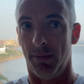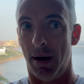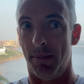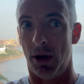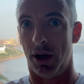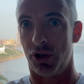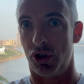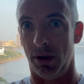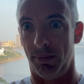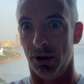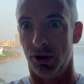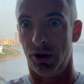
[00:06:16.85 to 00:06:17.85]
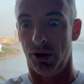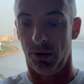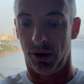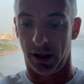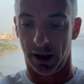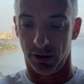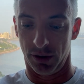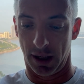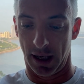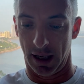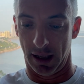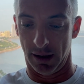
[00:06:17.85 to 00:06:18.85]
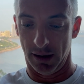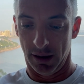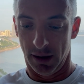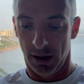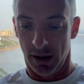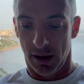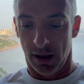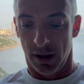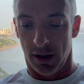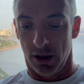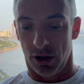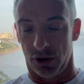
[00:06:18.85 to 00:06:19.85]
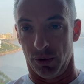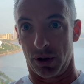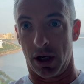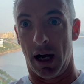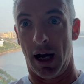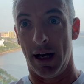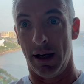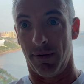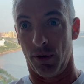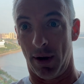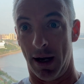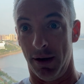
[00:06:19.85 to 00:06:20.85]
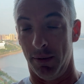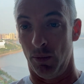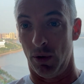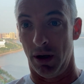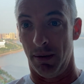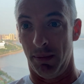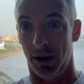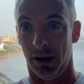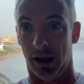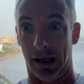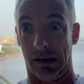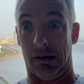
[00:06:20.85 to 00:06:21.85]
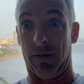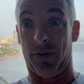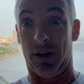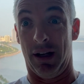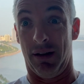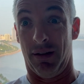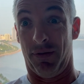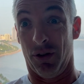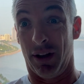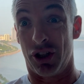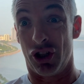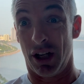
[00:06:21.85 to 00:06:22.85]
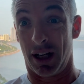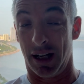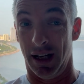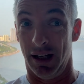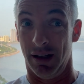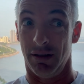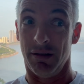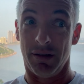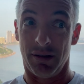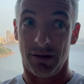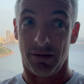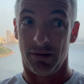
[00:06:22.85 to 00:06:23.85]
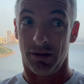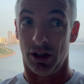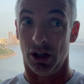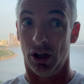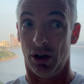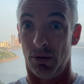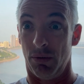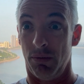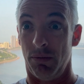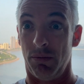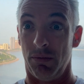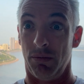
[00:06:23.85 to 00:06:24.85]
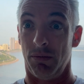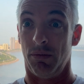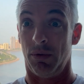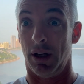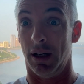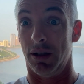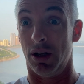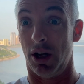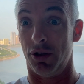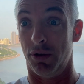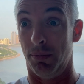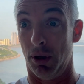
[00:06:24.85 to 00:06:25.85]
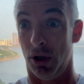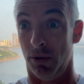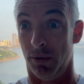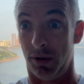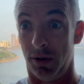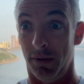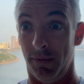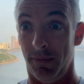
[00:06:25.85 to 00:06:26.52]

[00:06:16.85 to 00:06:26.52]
My boss chipped his tooth the other day. So it's kind of a random one, but like if you like chicken, you know, you gotta dodge the bones.